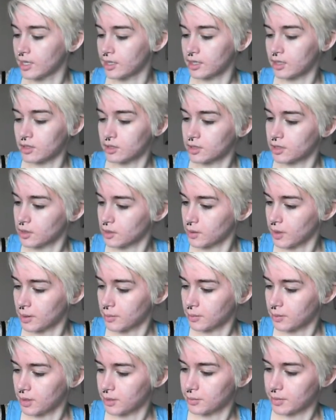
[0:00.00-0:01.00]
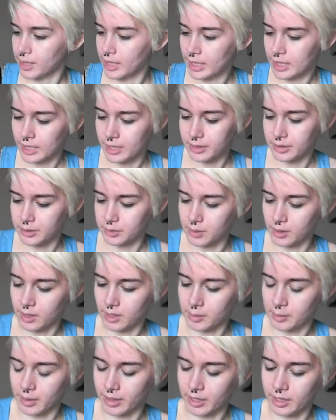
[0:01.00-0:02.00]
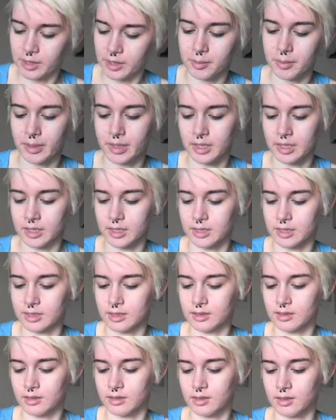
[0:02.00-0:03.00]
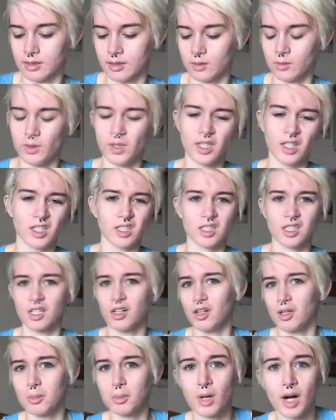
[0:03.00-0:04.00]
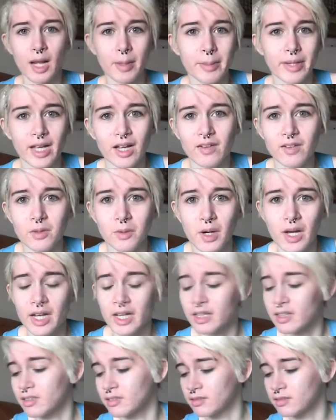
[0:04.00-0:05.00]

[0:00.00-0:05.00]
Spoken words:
Also, I prime my eyes while I'm at it because why not just get all the priming out of the way?